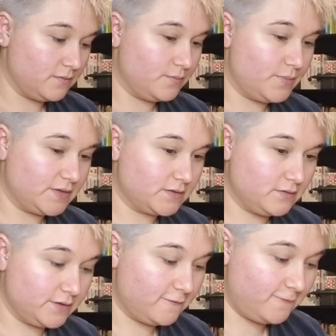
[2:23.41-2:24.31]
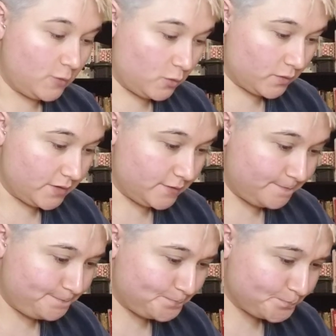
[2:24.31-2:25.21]
Basically a forerunner.
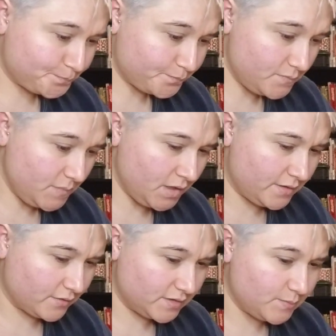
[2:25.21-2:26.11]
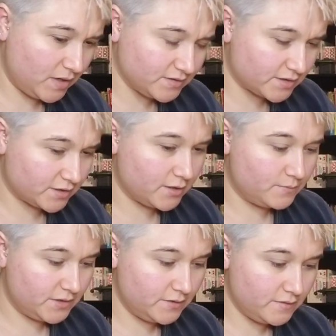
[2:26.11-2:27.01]
Now, these parts can come
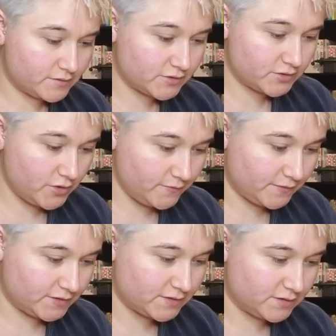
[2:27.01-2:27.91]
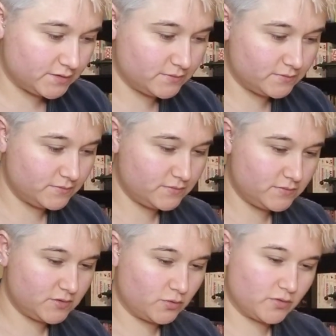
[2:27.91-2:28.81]
near the surface and
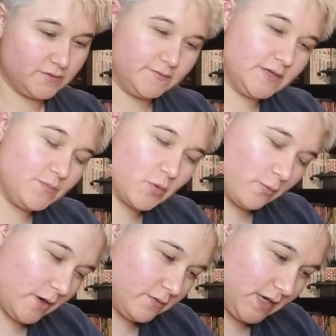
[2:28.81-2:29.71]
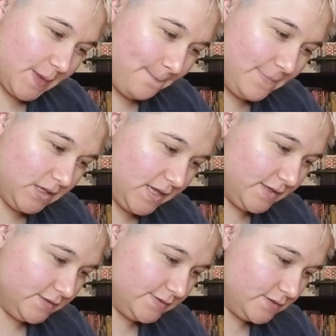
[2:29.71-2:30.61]
sort of temporarily
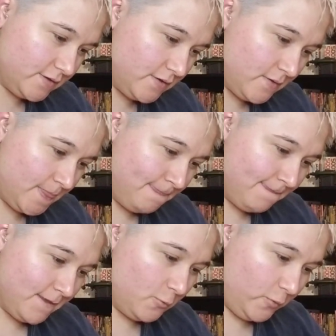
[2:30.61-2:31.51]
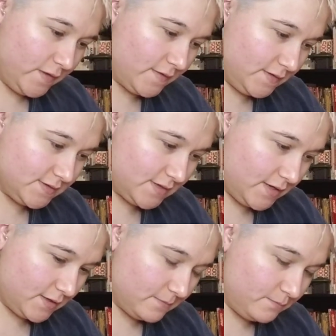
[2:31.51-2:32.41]
blend with this
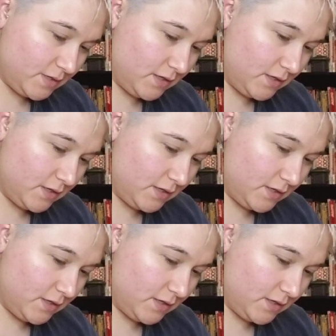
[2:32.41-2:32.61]
AMP.